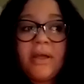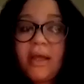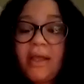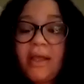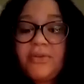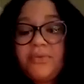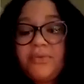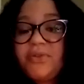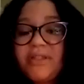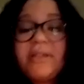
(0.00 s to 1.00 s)
and
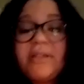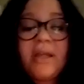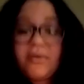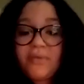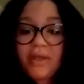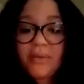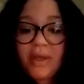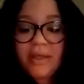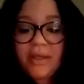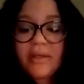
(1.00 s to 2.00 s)
you send love
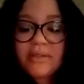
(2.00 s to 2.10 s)
anyway.